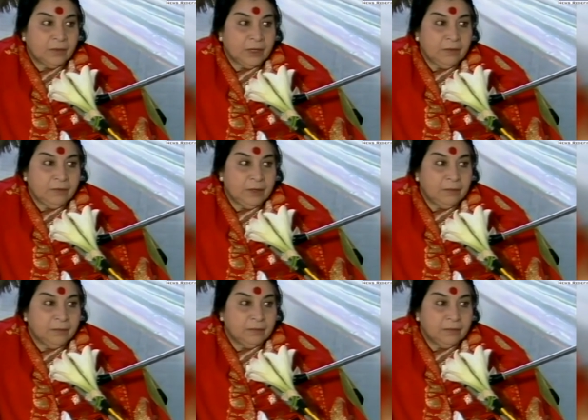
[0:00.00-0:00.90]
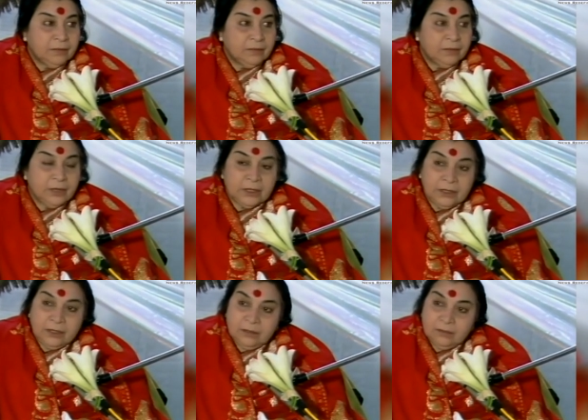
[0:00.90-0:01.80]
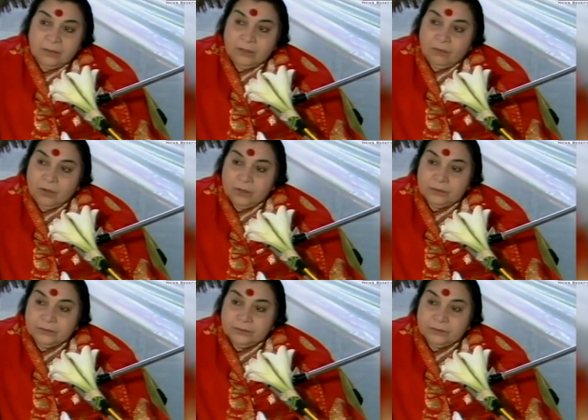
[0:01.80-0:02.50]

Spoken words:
gave them nothing but war.